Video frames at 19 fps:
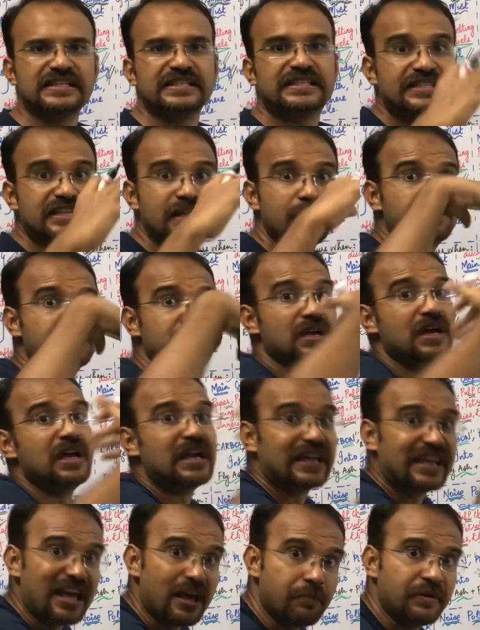steps,
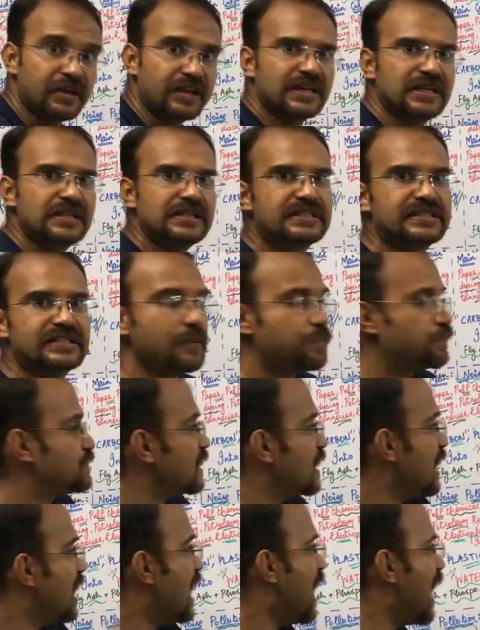chemical steps
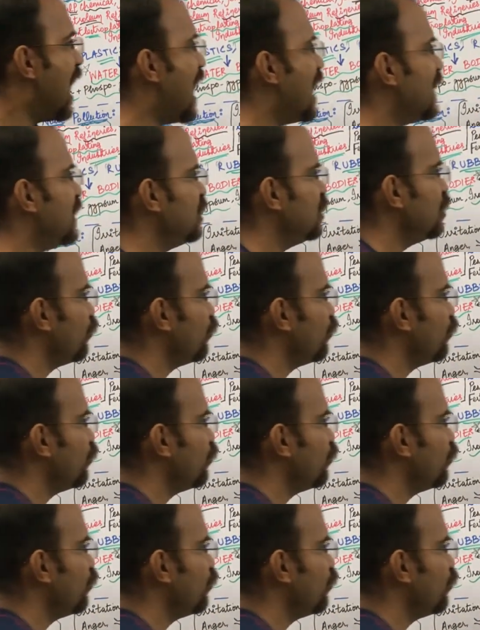and